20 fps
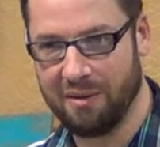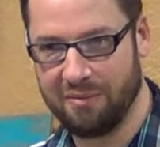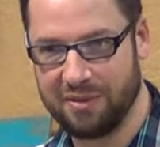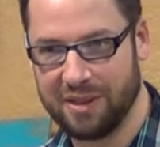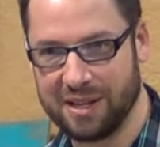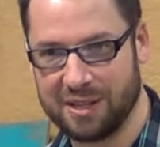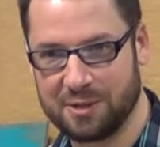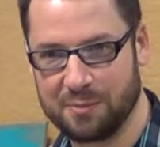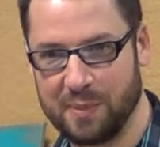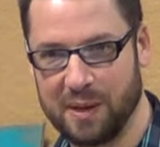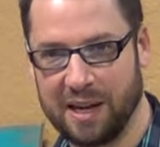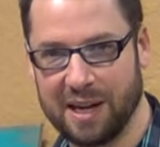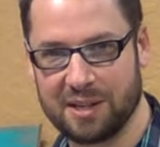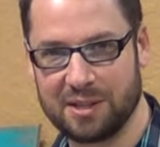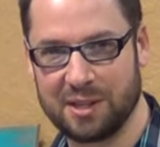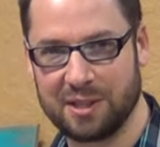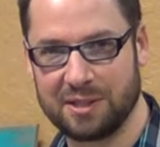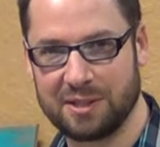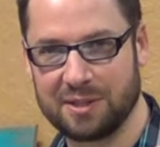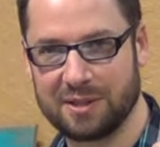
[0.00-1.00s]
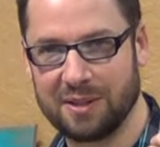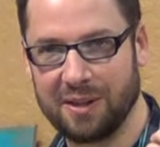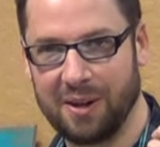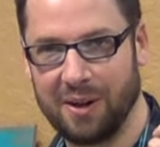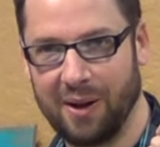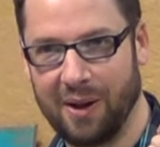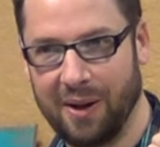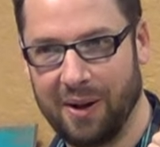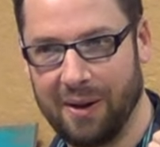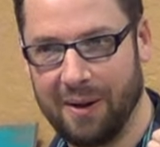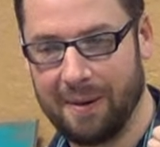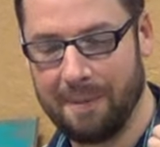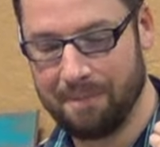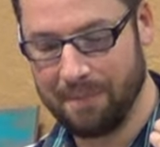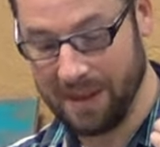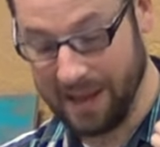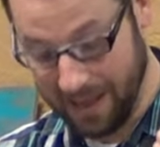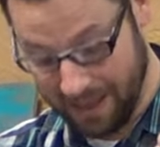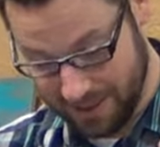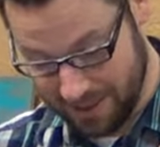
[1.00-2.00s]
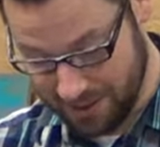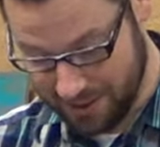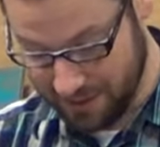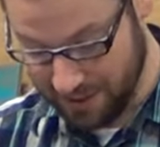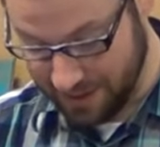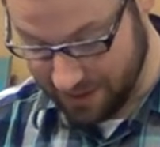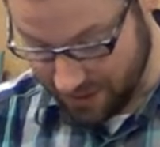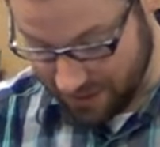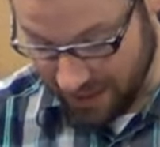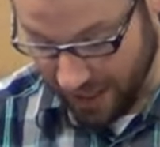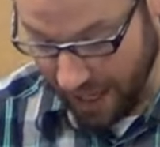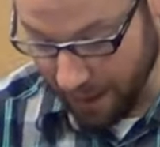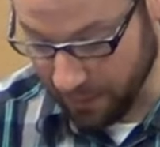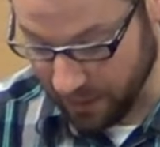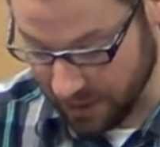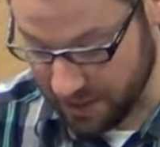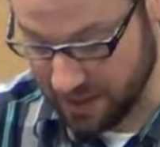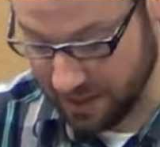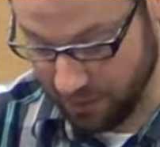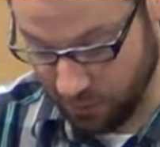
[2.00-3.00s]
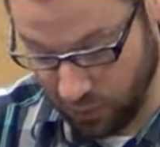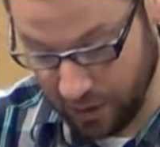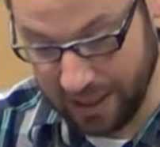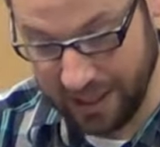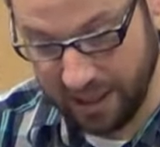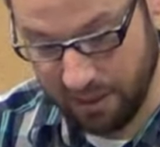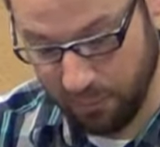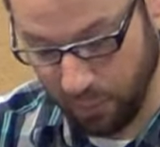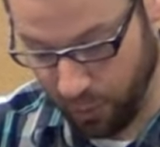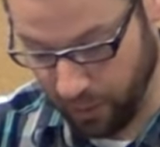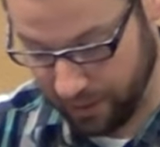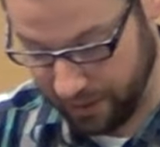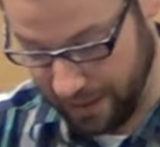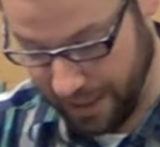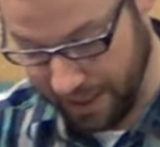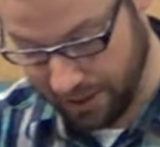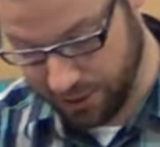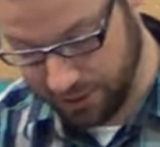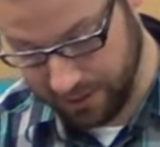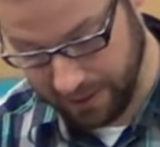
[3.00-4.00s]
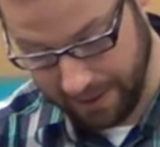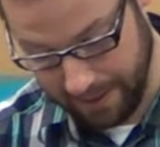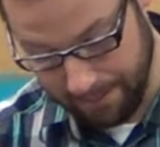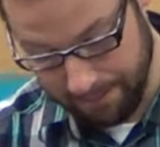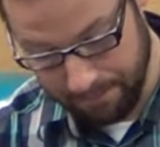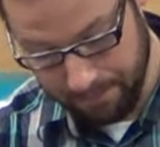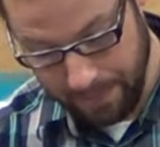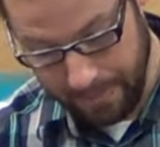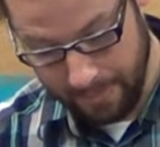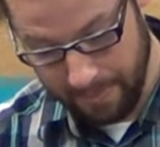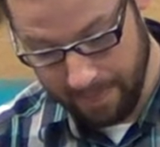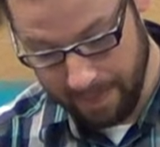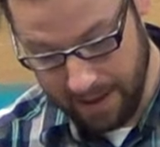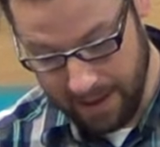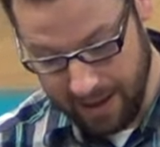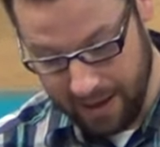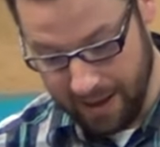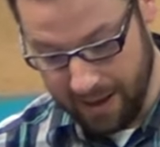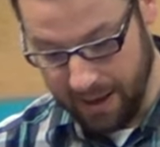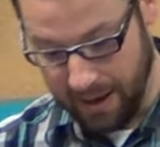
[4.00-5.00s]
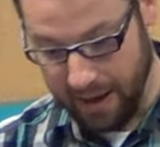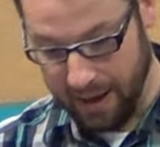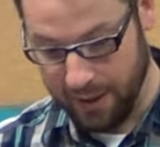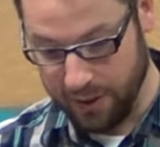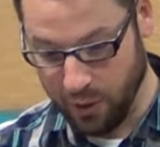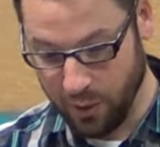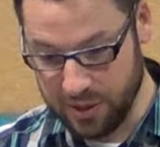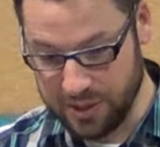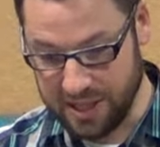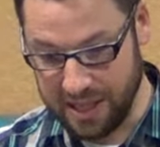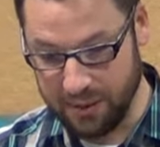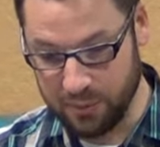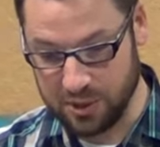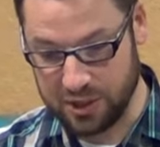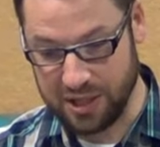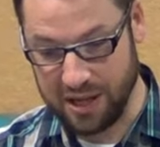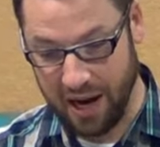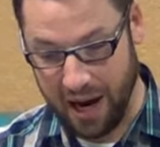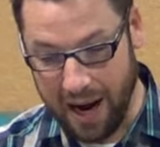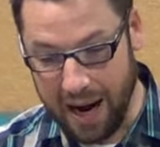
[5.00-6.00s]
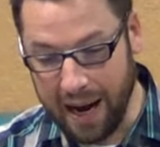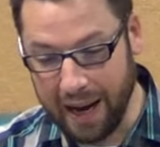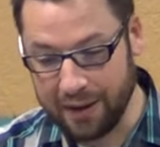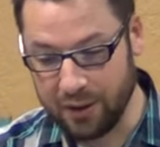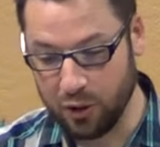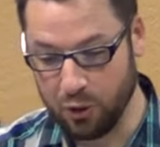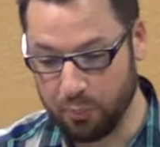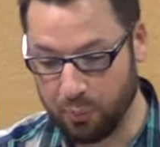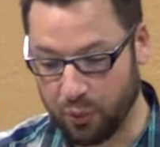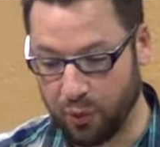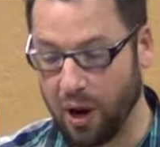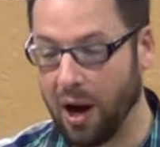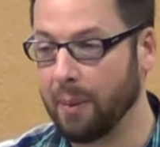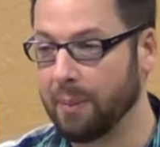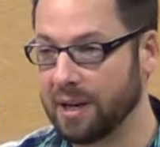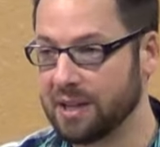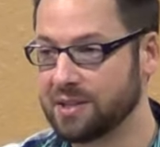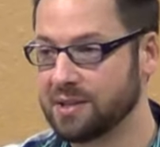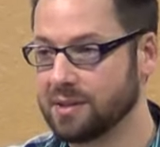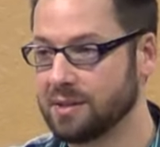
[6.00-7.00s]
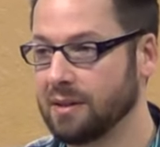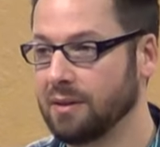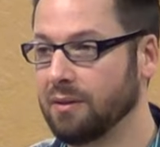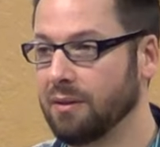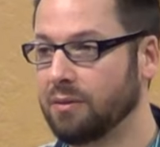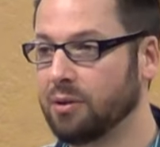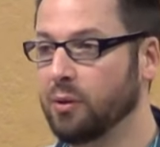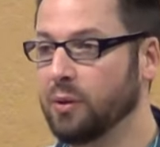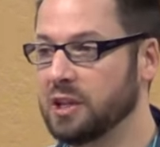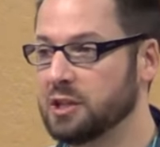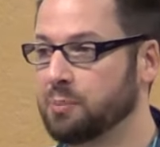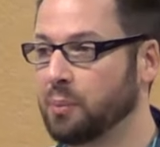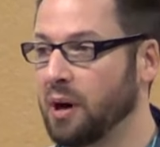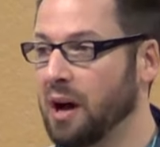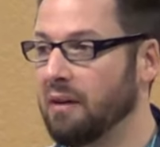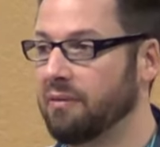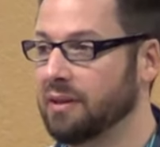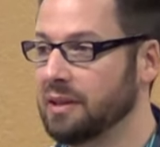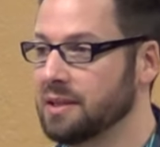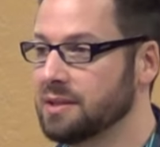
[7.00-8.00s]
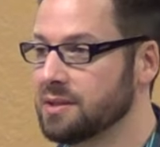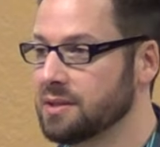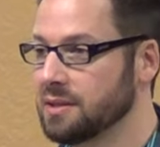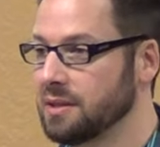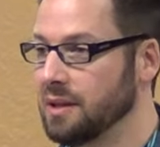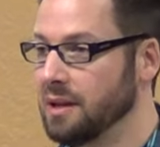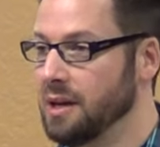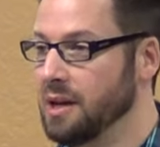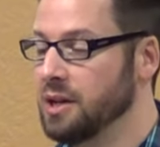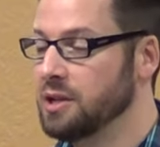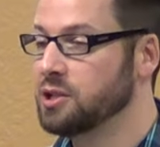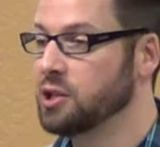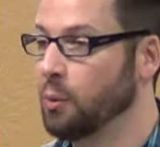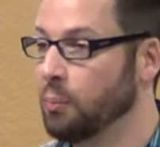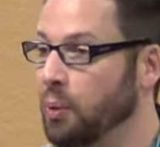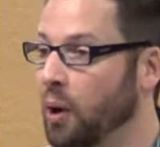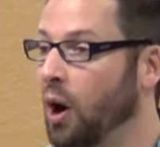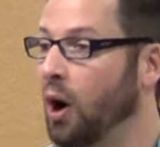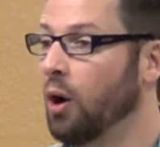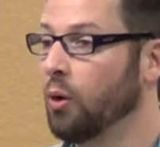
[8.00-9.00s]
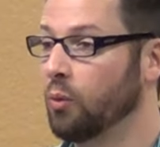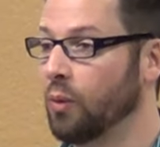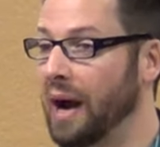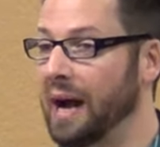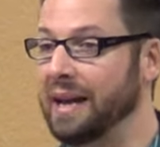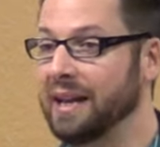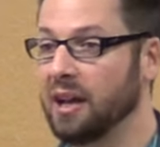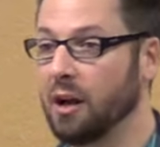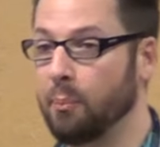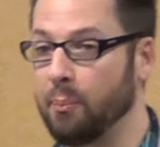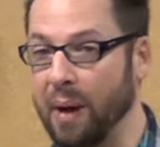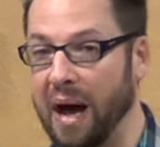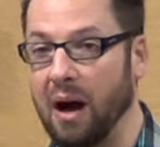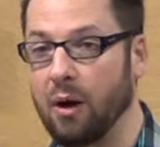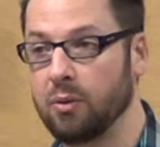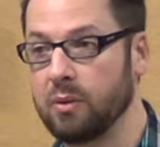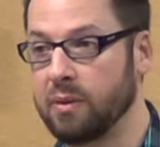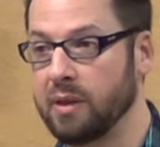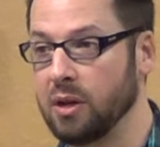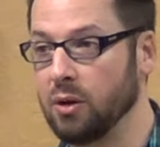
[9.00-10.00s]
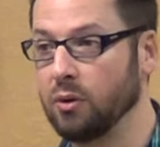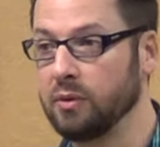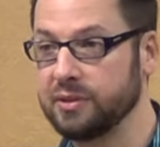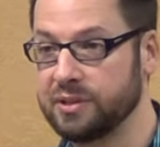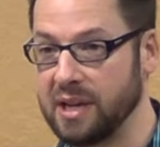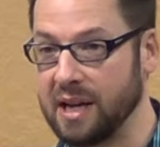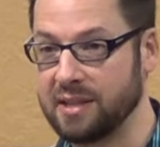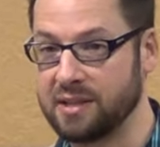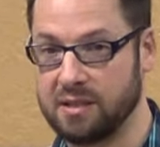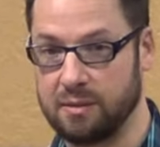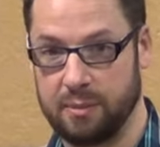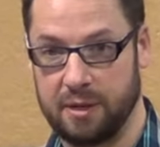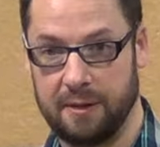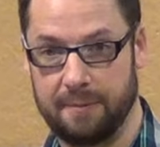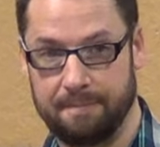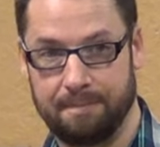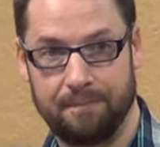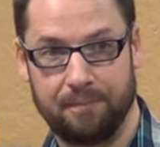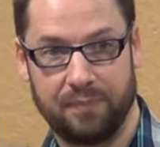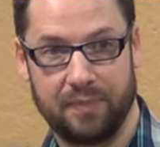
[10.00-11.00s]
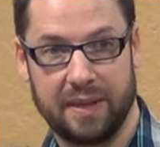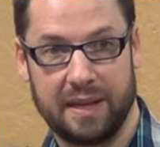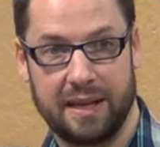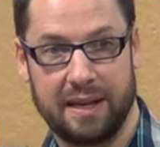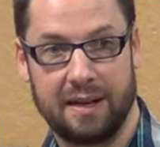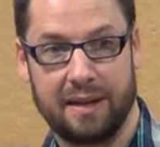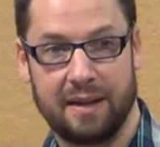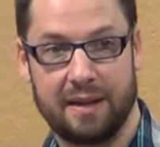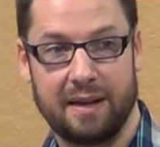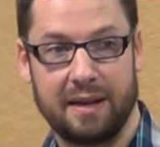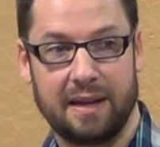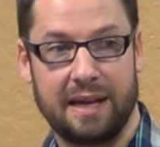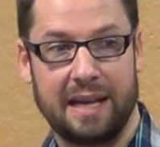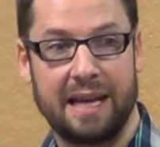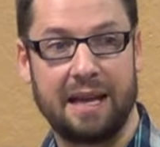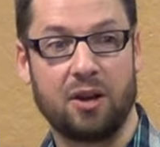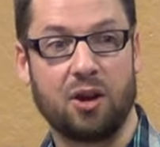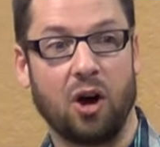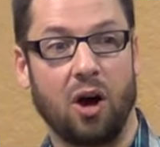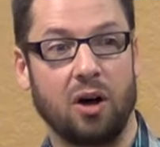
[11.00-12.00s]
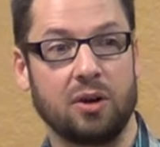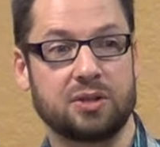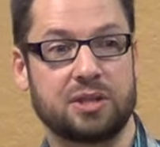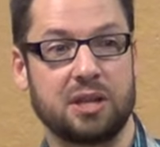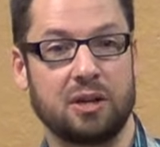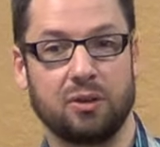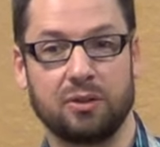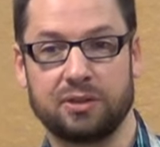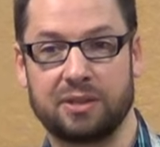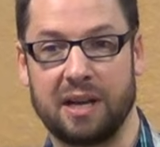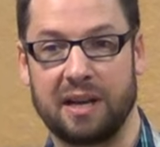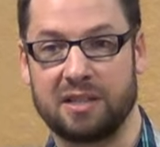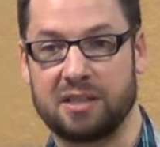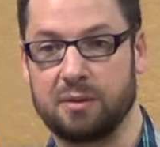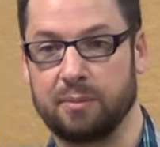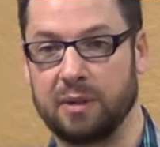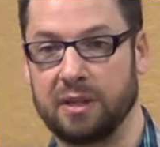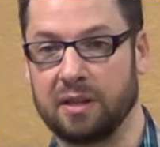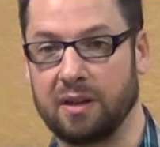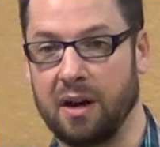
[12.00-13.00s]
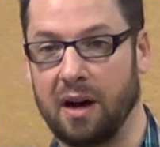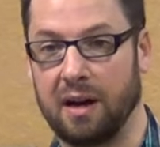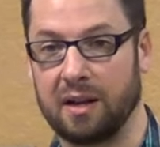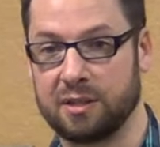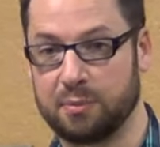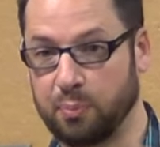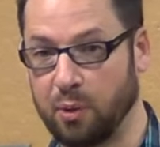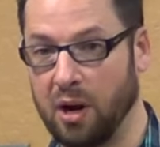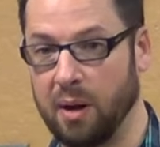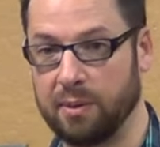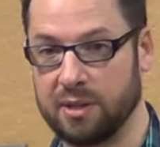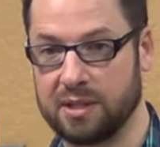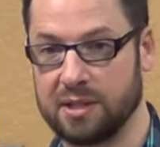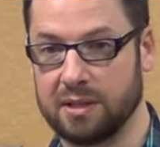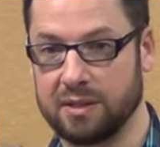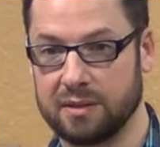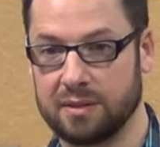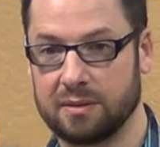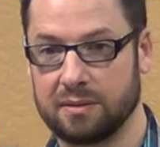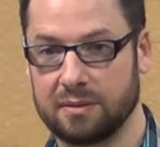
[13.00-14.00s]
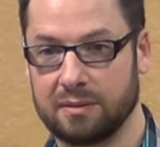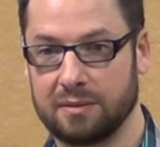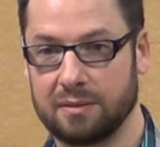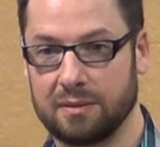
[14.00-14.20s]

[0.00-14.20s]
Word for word: of this because it's timeless and really important, actually. Notice that it was God who promised through his prophets. So Paul, writing about the Old Testament, he calls the Old Testament God's promises.